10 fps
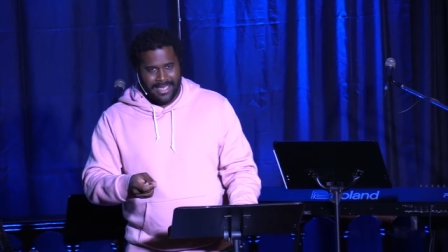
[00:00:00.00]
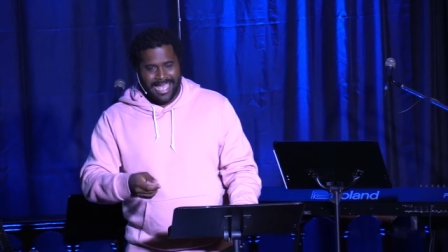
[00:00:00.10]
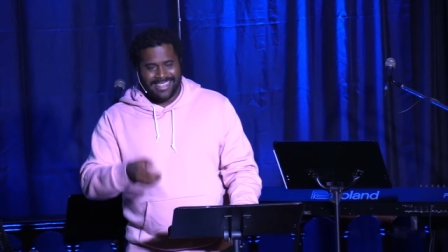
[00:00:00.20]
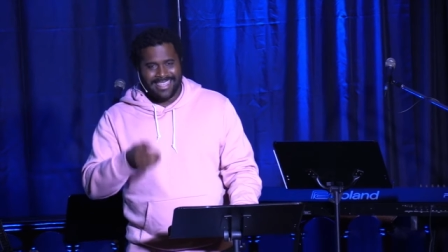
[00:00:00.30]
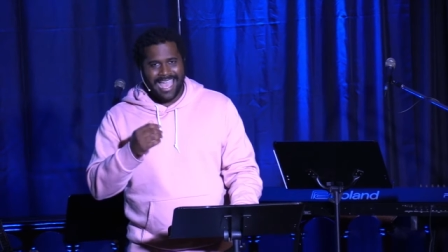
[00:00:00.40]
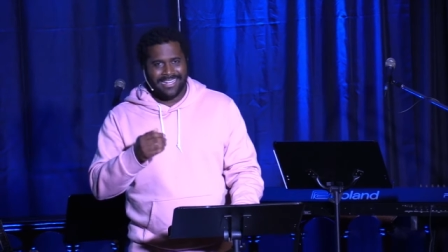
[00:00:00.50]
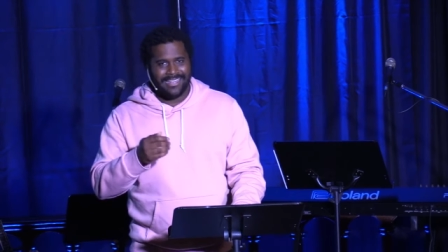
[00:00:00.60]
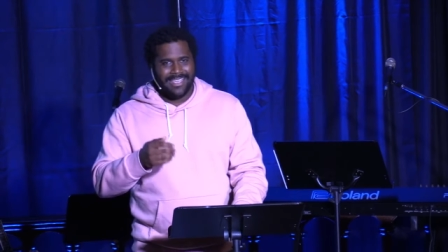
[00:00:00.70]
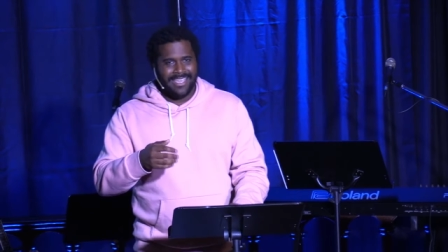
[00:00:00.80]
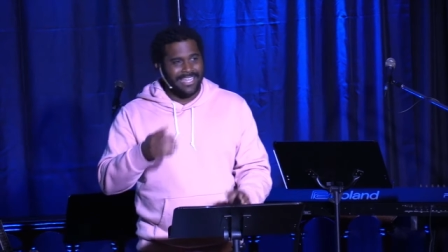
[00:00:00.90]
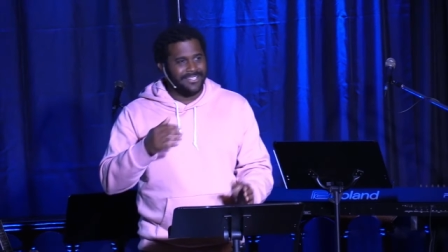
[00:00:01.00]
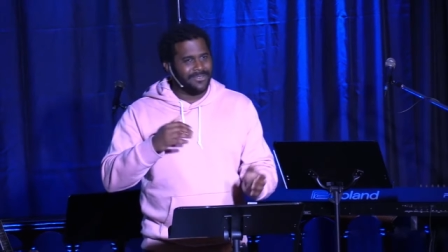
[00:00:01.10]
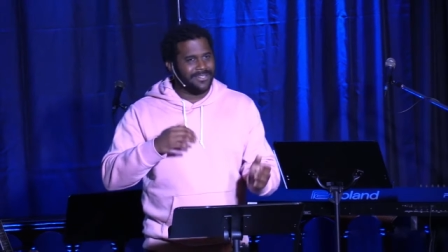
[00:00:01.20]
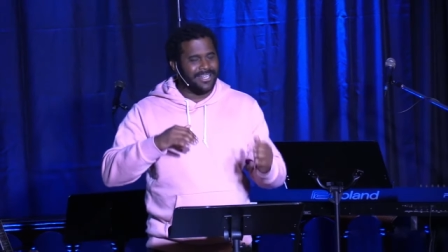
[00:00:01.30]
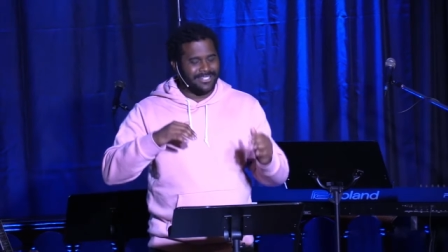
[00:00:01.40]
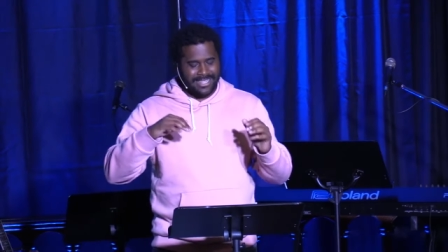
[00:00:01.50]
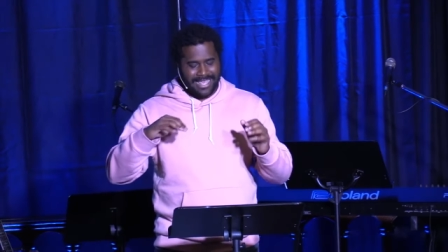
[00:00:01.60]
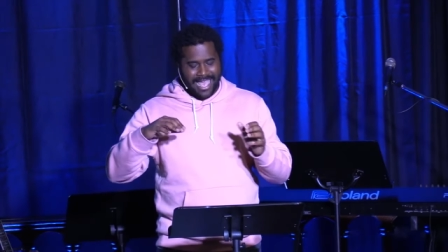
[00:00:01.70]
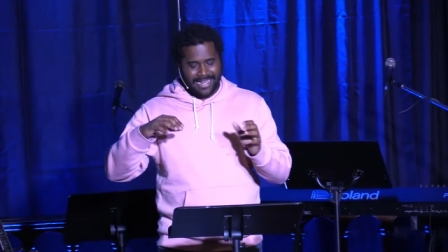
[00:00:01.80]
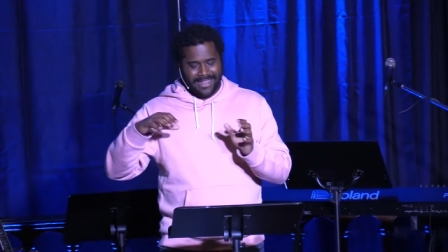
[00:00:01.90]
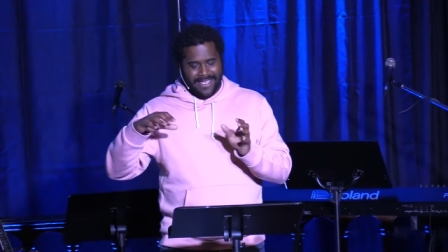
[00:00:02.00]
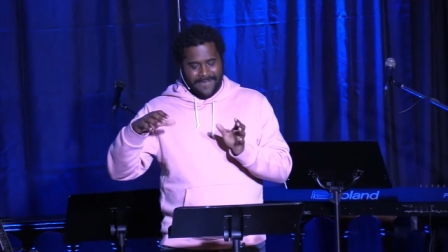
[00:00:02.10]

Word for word: And that introduction, that